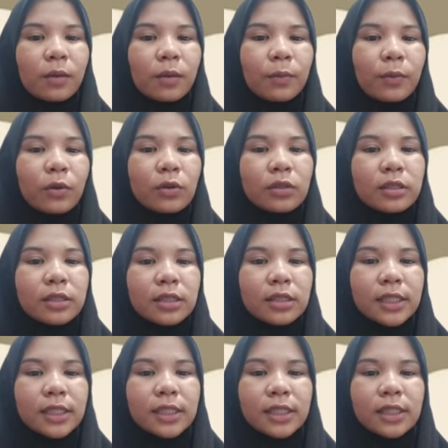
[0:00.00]

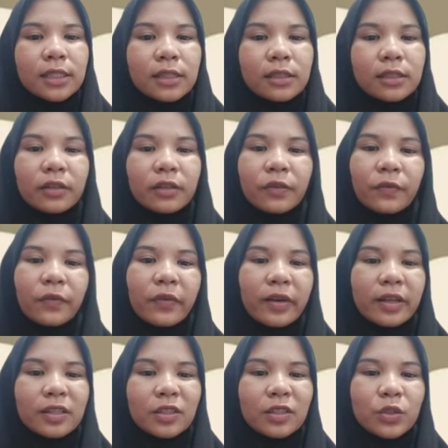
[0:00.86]
Post-teaching
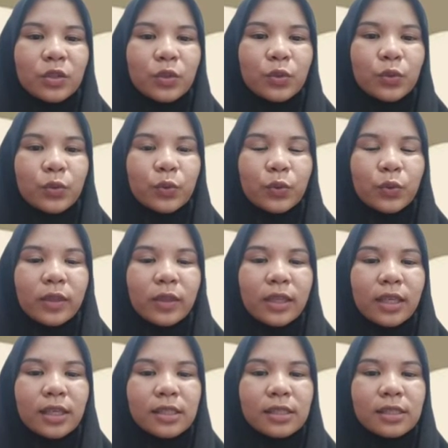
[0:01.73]
refers to
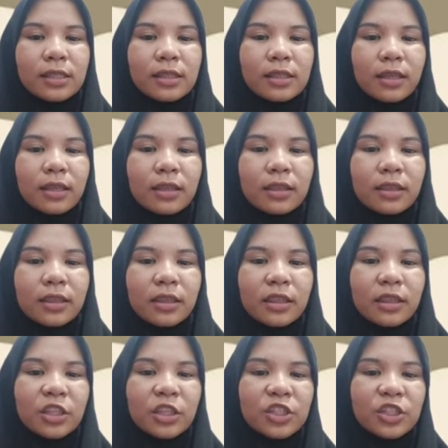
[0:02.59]
things that
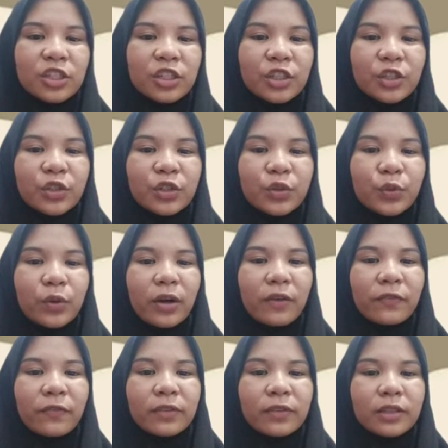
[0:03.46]
teacher do
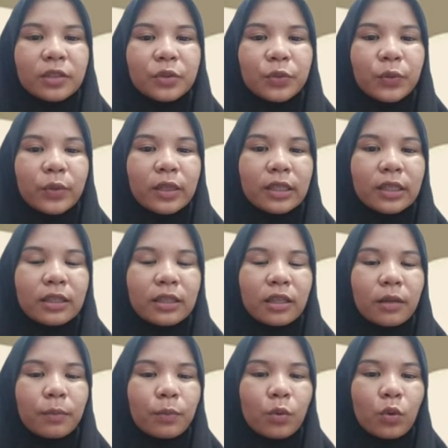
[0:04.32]
after doing
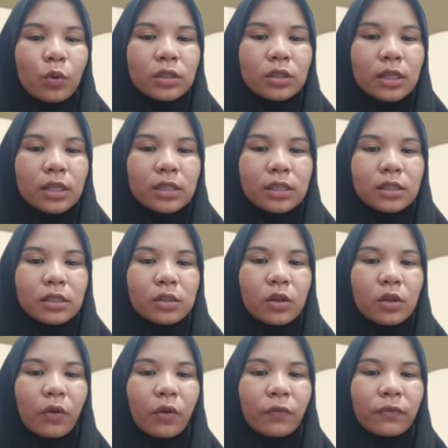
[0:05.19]
the process
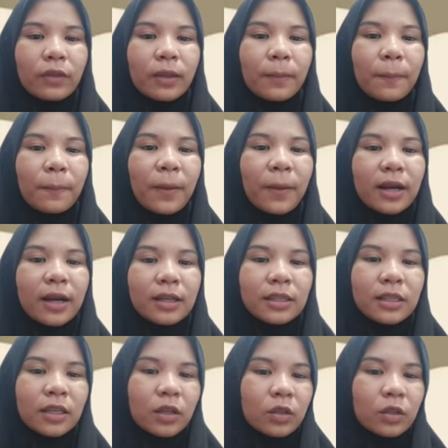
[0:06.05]
of
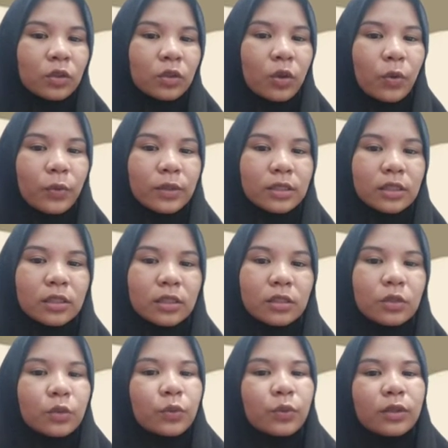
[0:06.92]
imparting knowledge
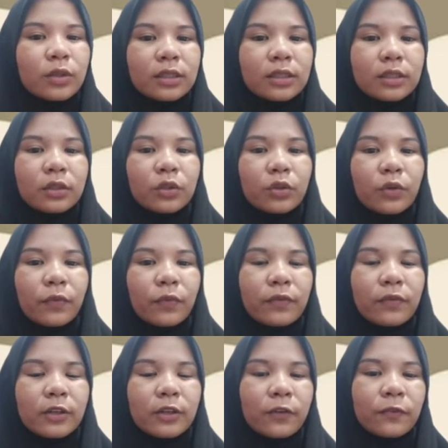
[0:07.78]
to a group
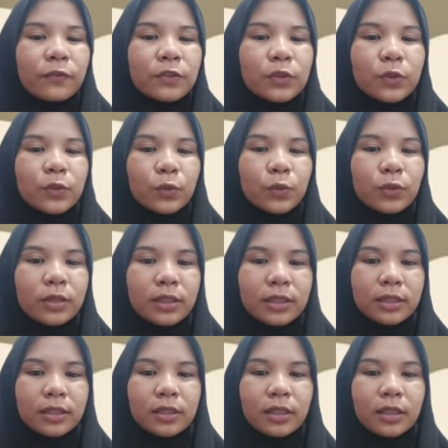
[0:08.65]
of
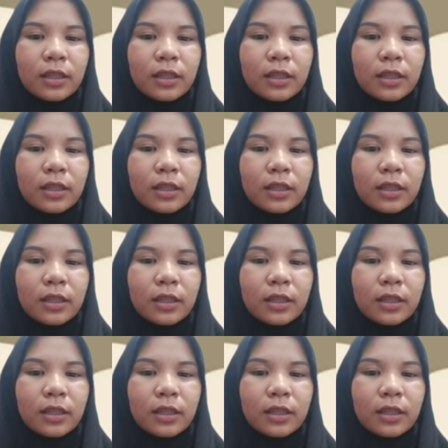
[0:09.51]
students.